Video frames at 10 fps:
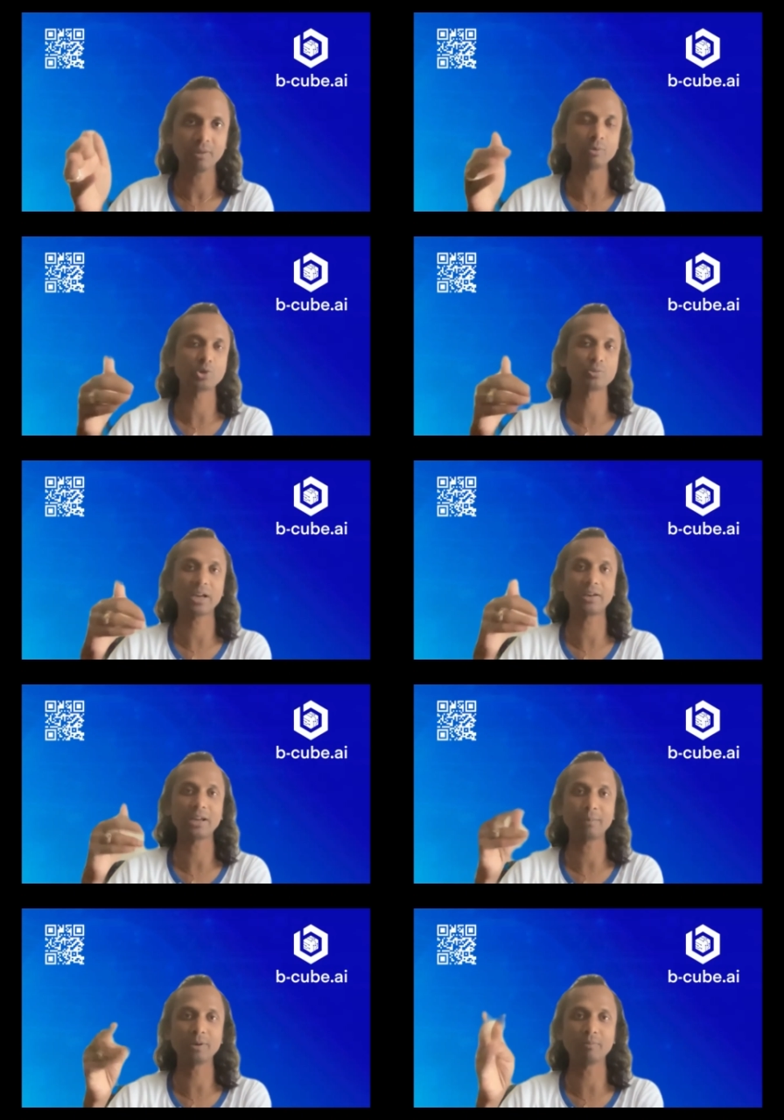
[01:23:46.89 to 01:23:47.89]
which can
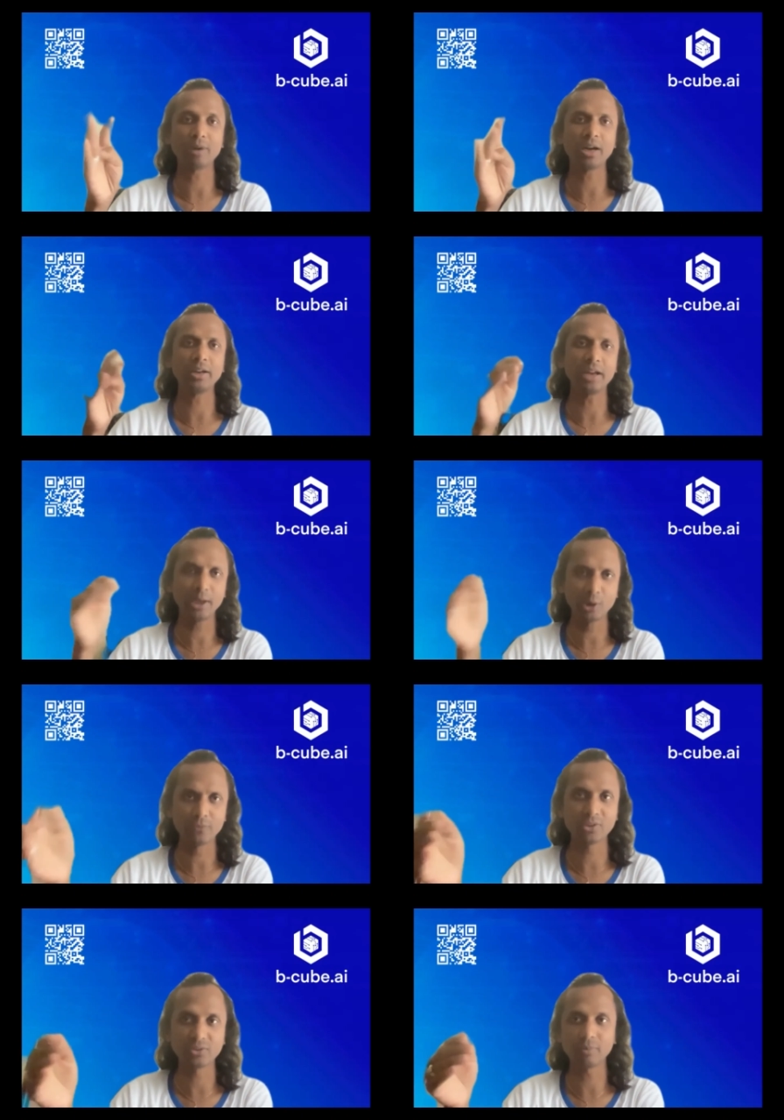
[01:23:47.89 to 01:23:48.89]
happen by end
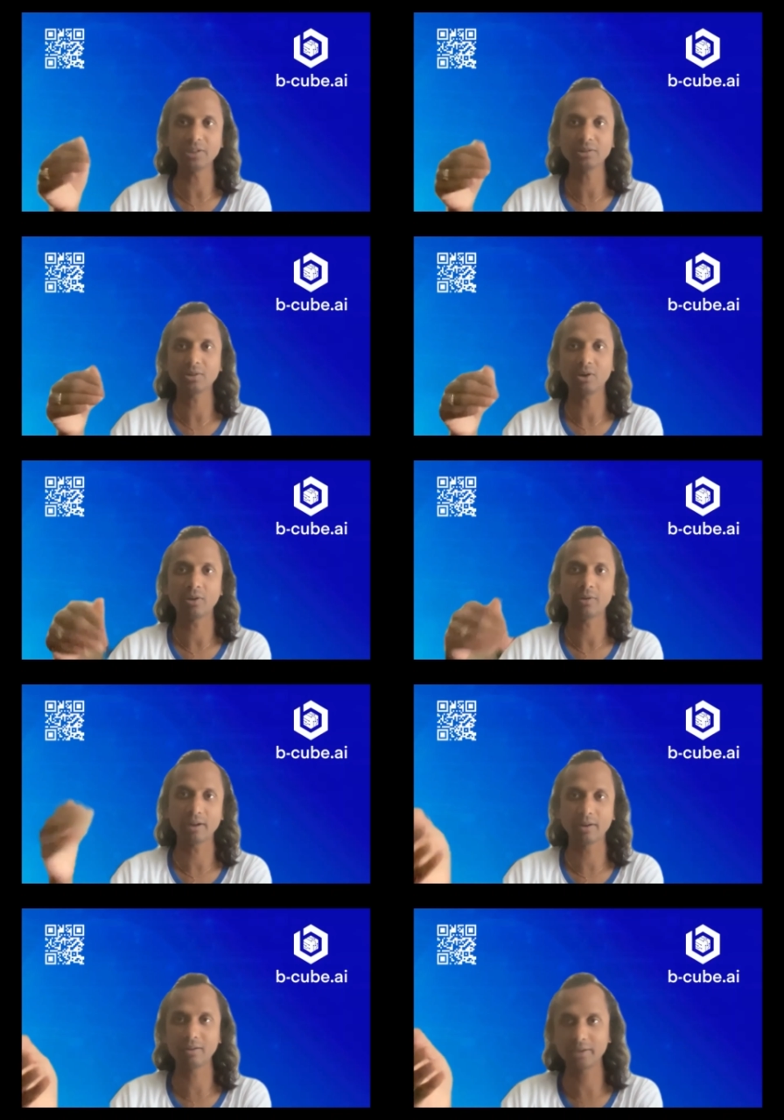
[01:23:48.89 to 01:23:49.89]
of this month or
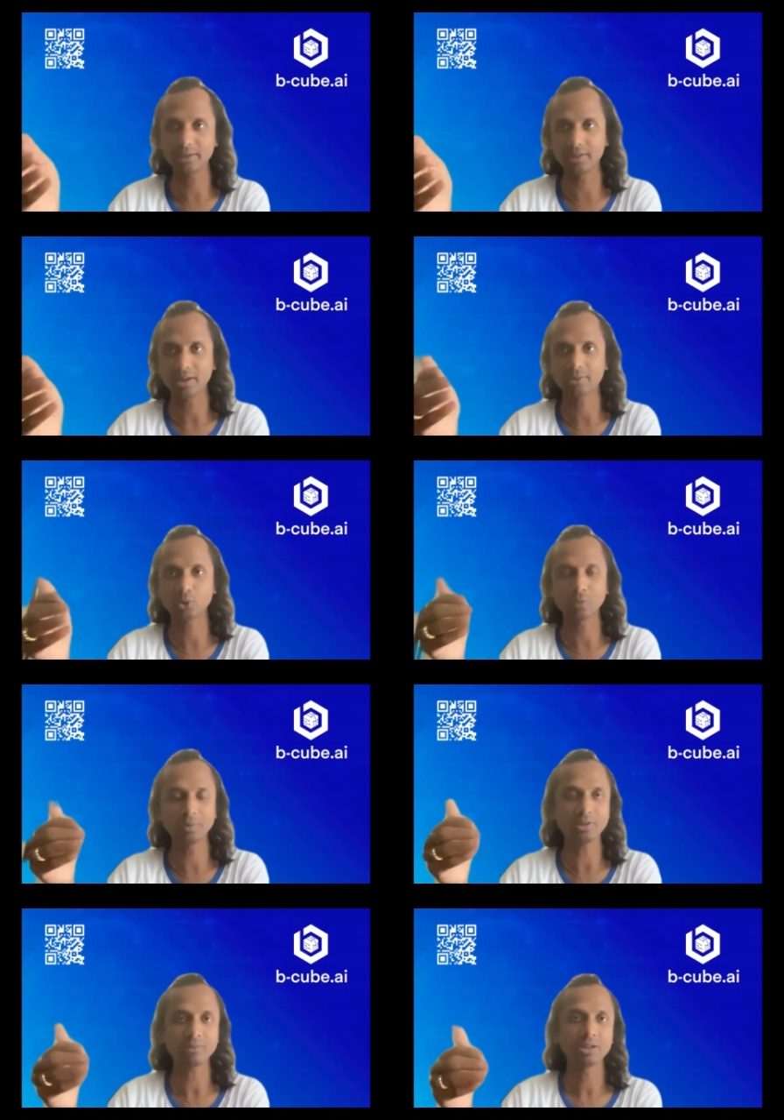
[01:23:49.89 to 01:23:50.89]
early
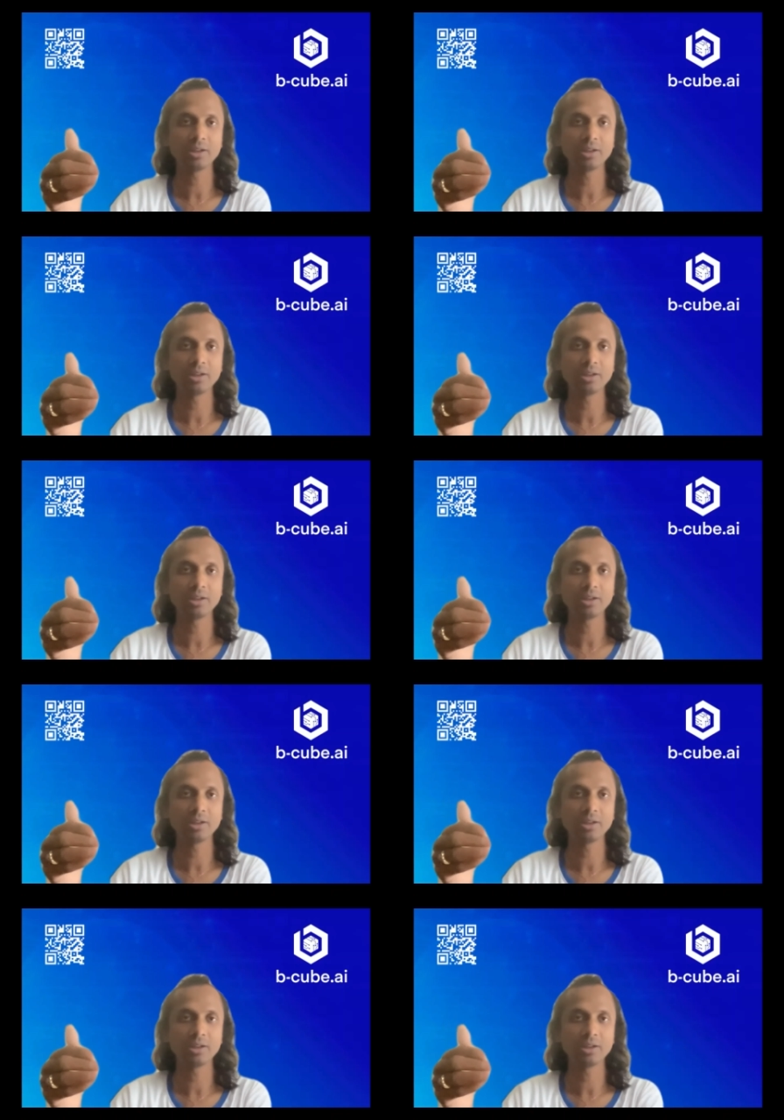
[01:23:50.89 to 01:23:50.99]
October,